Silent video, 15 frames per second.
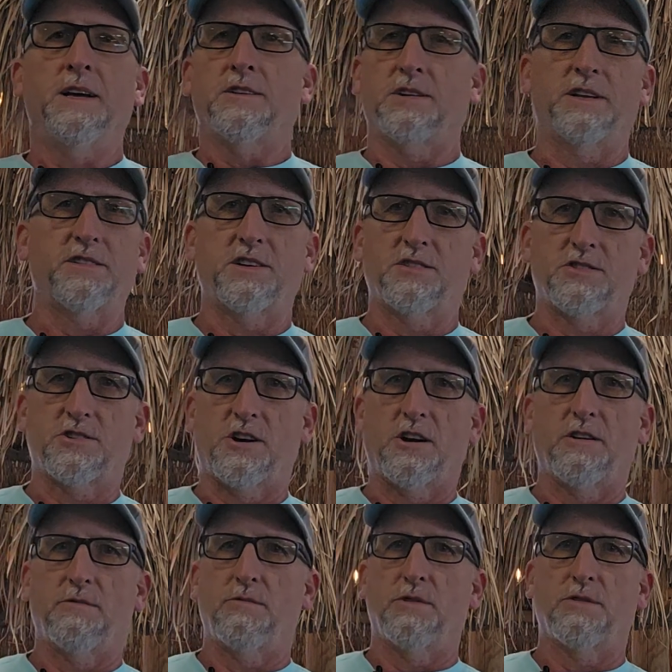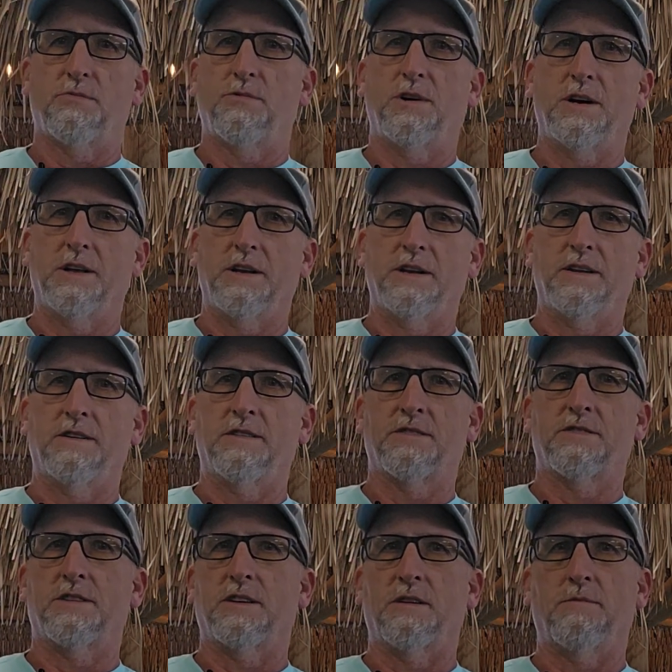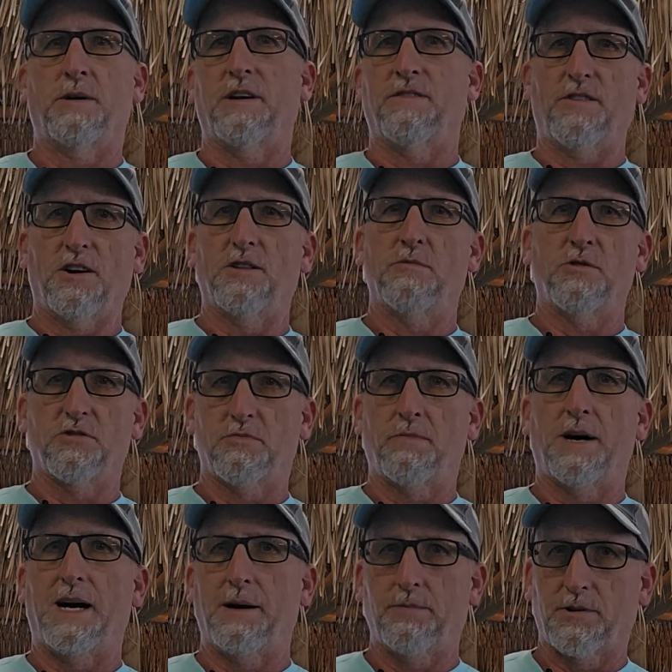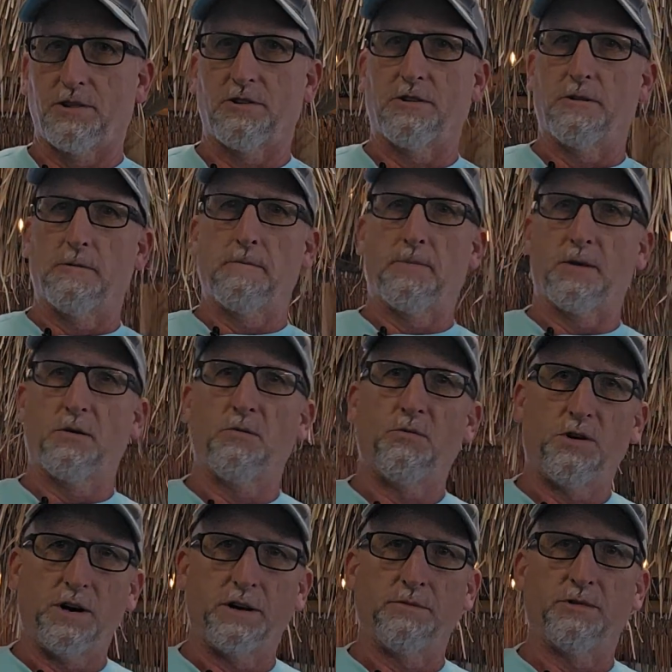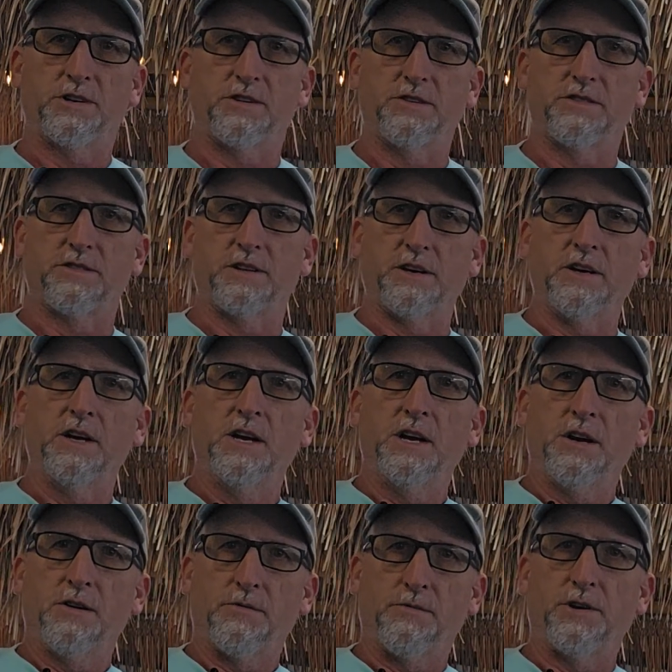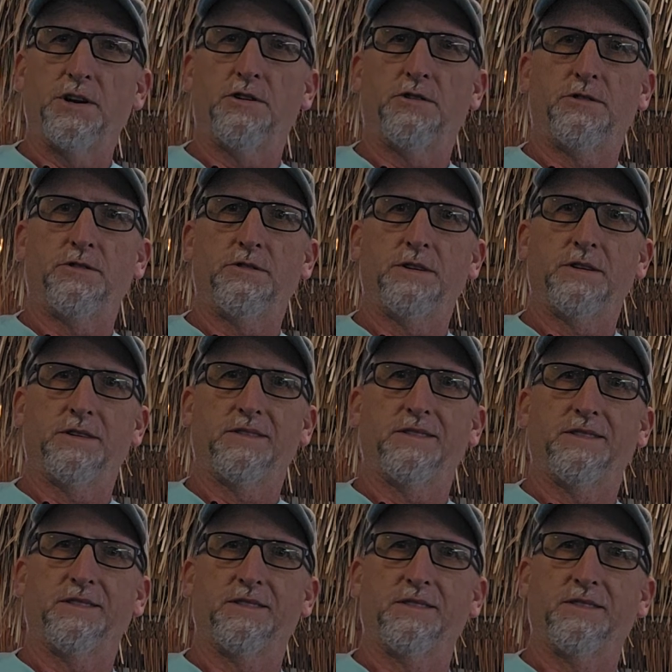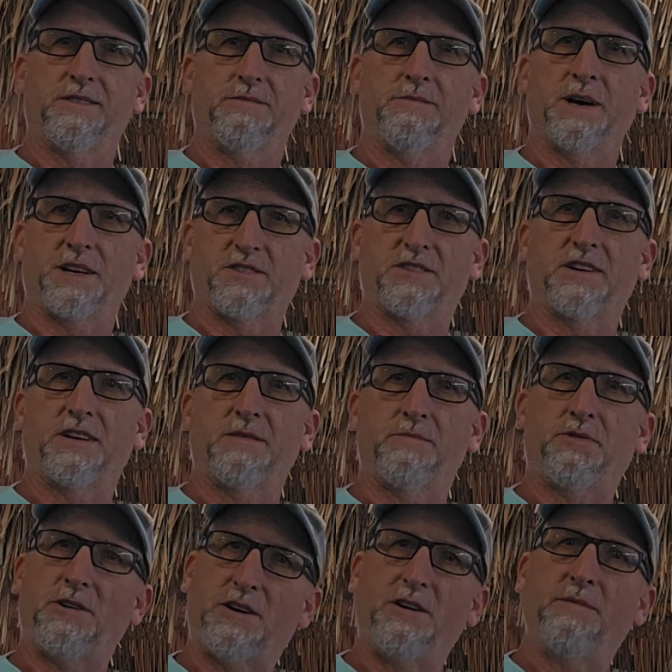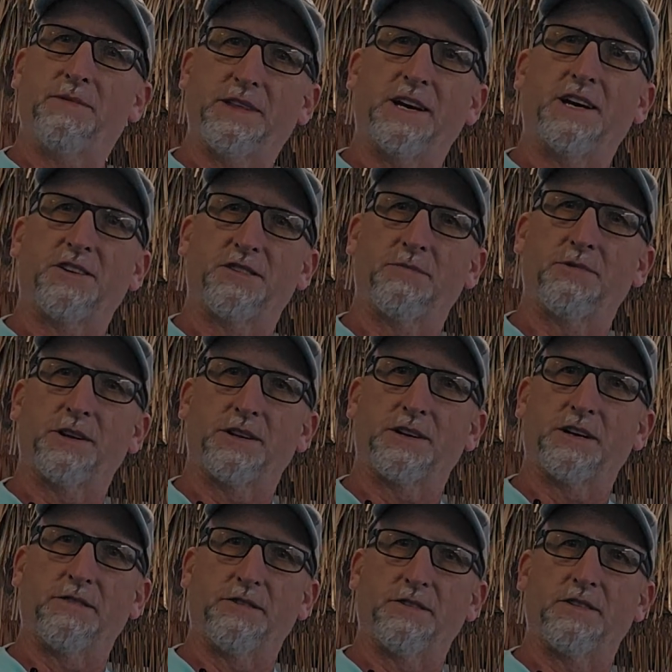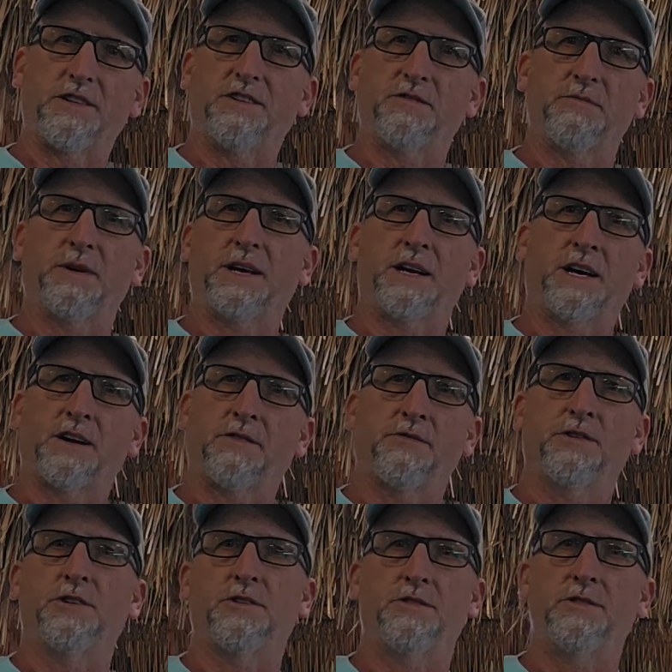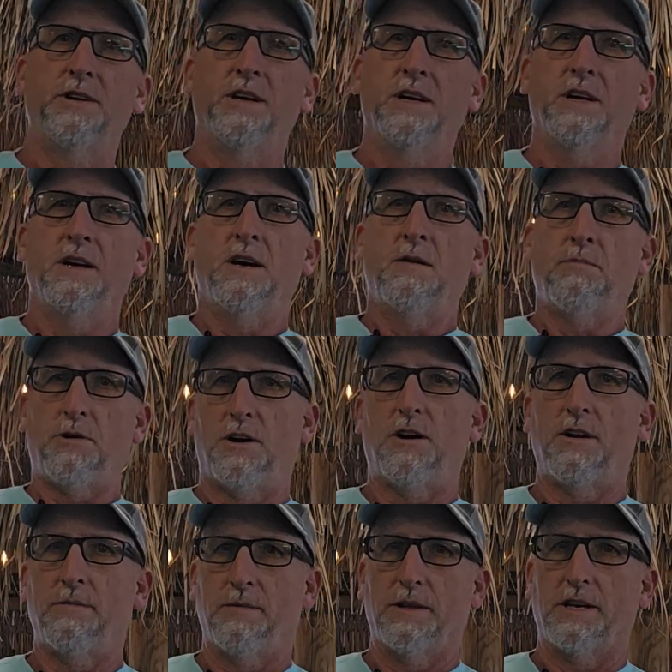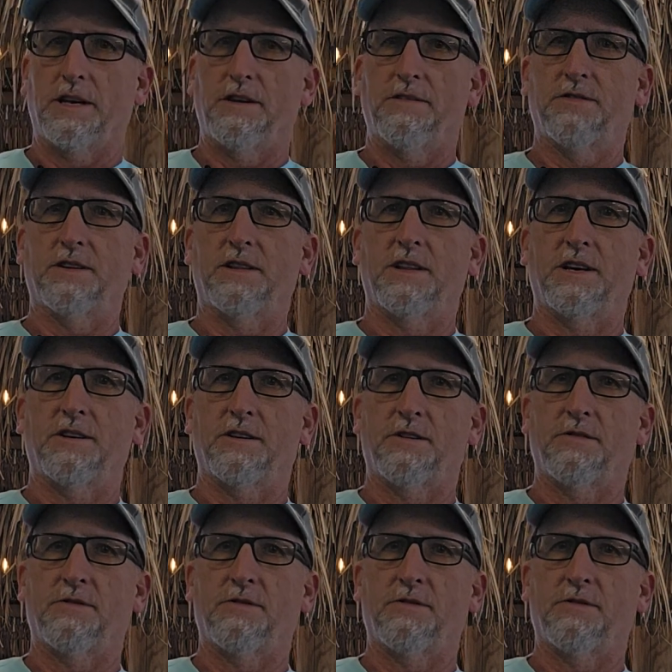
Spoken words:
So let's get started with what is by far the most popular one, which is the real Mexican palm thatch umbrella covers. And these are made out of real palm leaves, and they